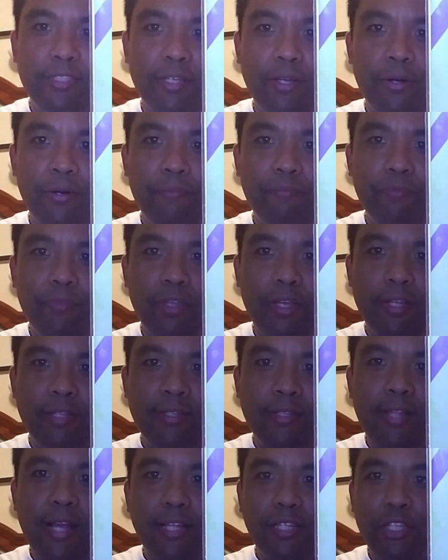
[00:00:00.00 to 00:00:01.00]
So
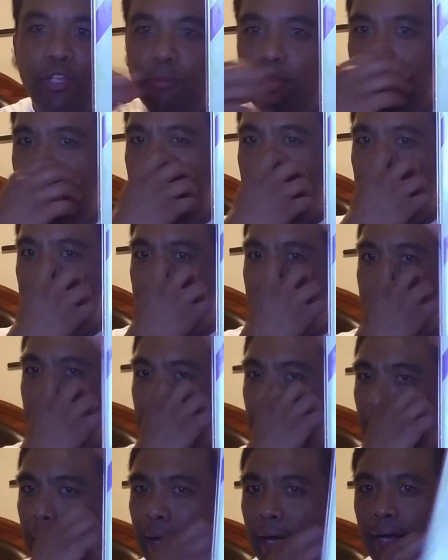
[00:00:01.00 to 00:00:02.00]
it's not too bad.
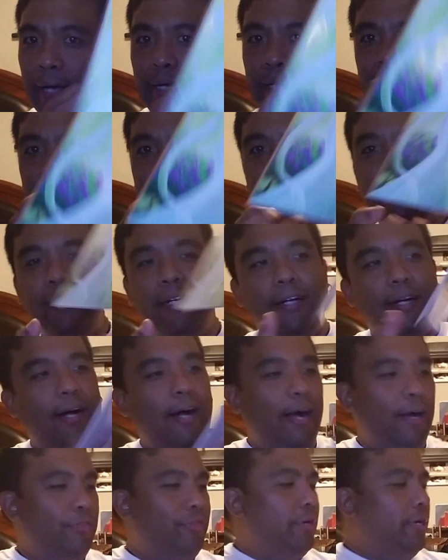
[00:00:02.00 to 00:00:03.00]

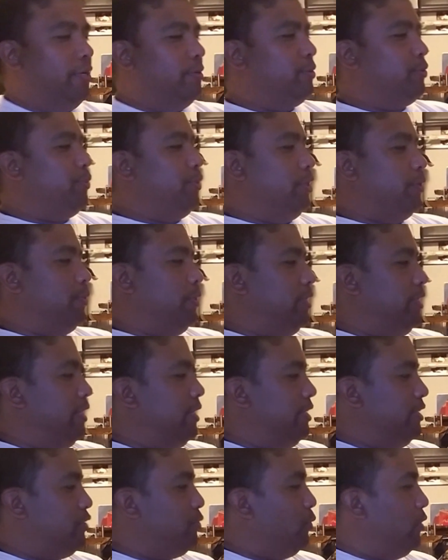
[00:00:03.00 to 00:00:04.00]
I thought it was really well
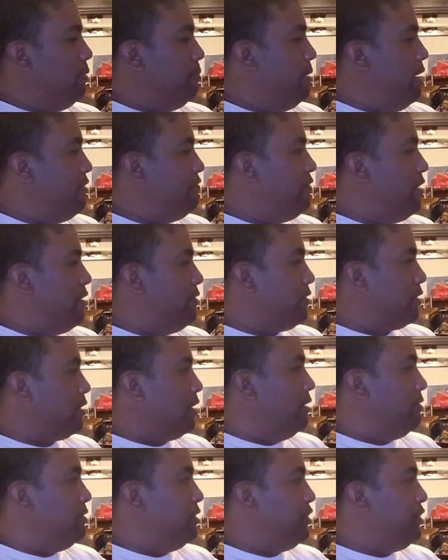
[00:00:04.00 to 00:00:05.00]
done. It's one of my favorite
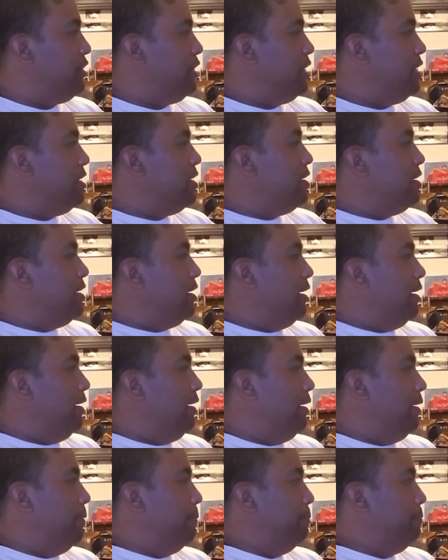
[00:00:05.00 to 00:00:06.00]
covers.
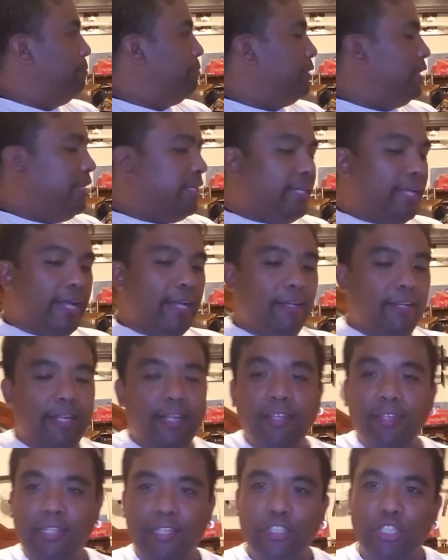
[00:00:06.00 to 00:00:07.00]
Then again,
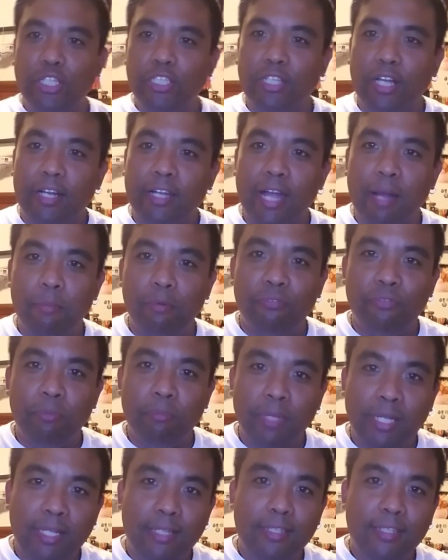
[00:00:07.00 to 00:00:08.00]
anything J. Scott Campbell for
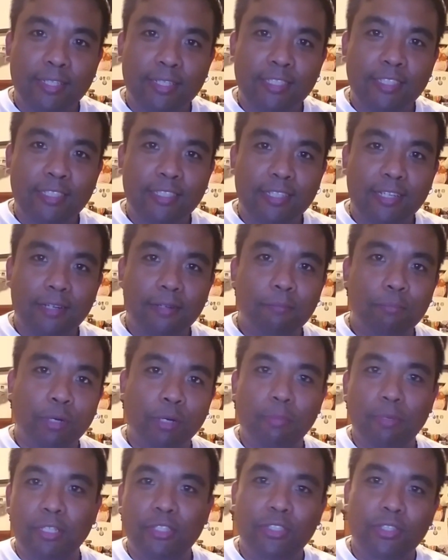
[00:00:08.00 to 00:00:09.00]
me is
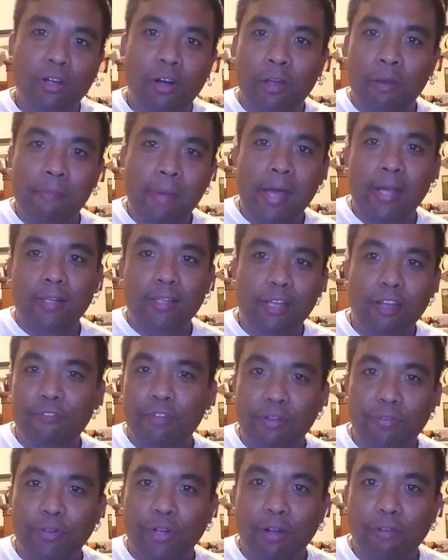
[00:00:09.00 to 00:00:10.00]
pretty much automatically a
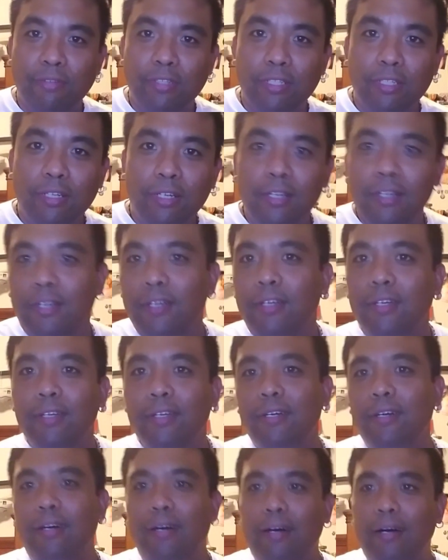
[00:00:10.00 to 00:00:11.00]
favorite cover.
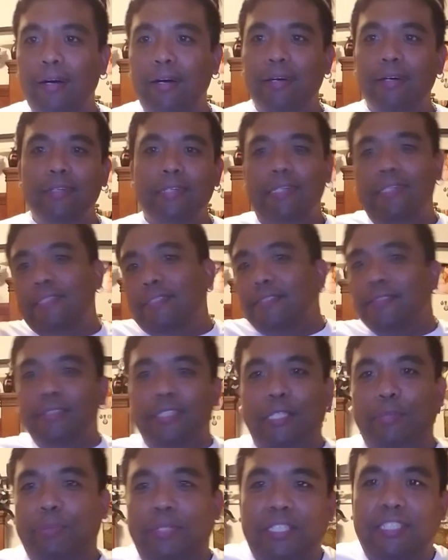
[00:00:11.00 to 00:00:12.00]

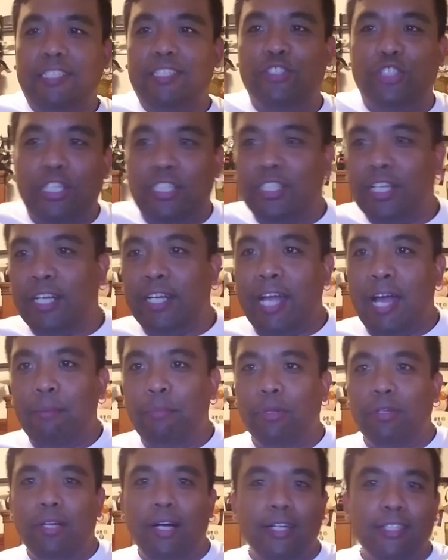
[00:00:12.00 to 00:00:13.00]
Just because it's J. Scott
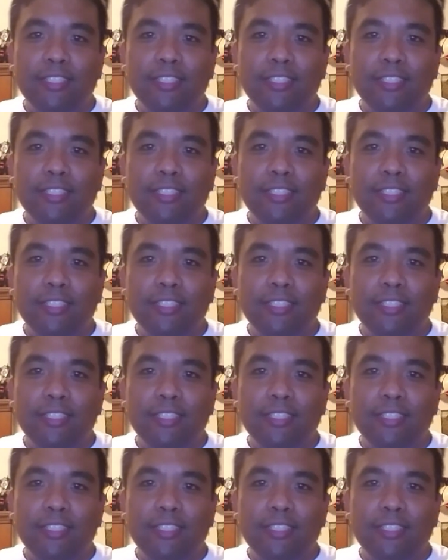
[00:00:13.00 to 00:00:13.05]
Campbell.